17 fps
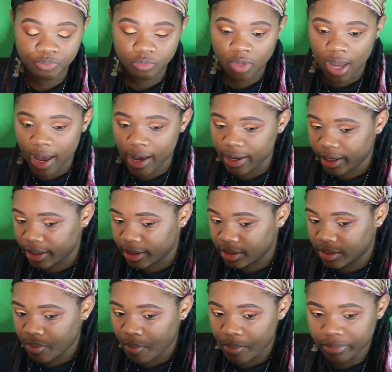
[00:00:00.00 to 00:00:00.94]

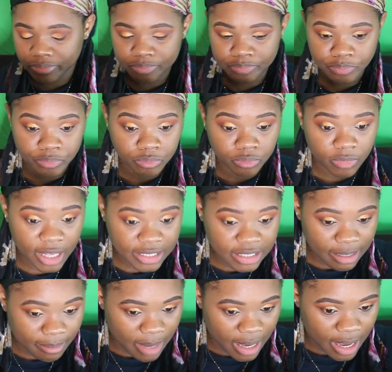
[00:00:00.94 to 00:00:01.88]
Guys,
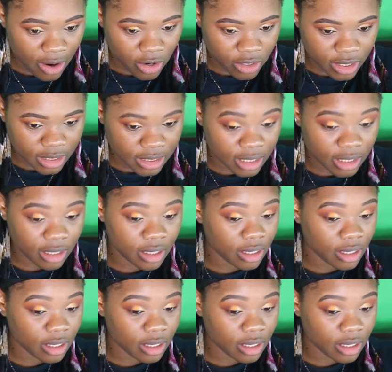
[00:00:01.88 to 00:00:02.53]
is it me, or does this